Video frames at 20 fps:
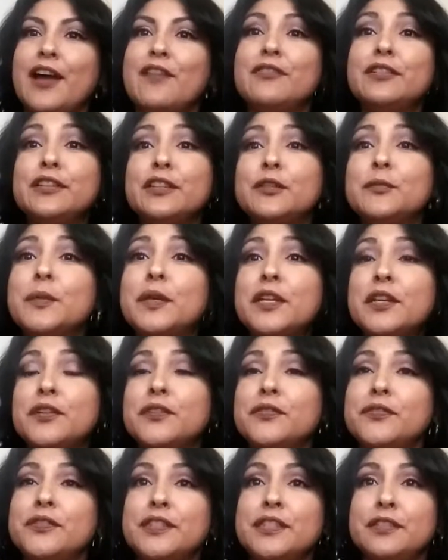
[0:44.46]
have a little bit
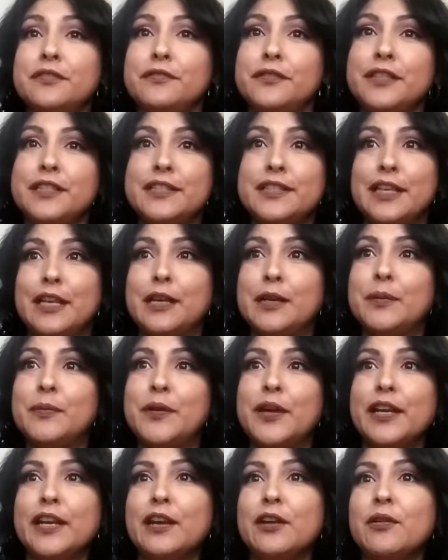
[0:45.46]
of a different setup
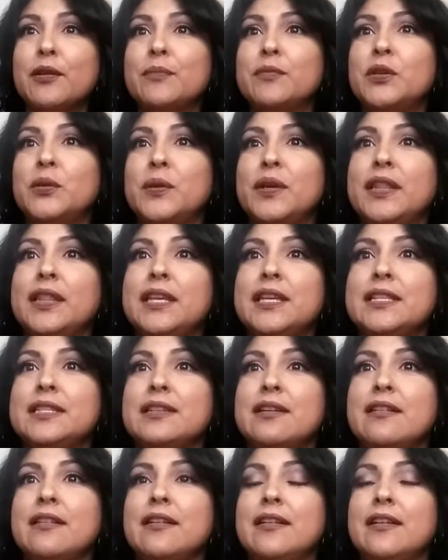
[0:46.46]
right now. I'm doing this
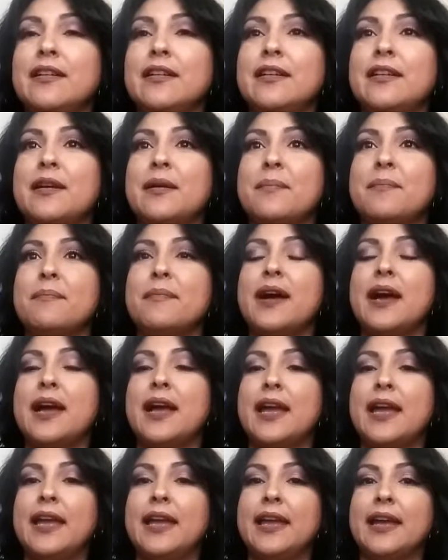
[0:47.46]
on
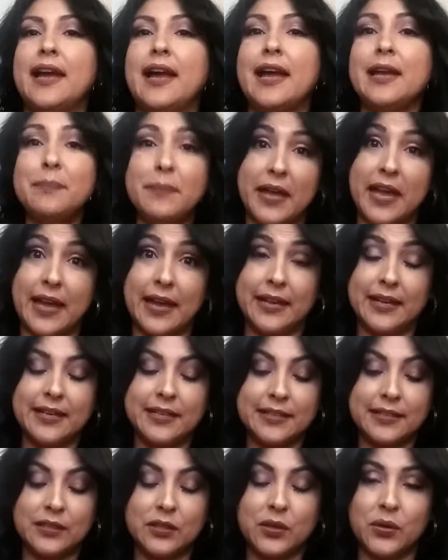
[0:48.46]
my iPad,
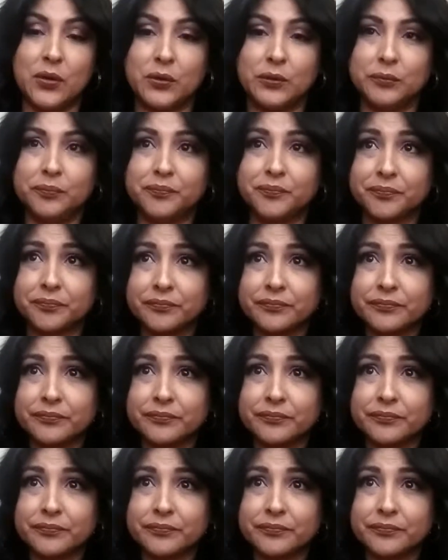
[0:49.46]
so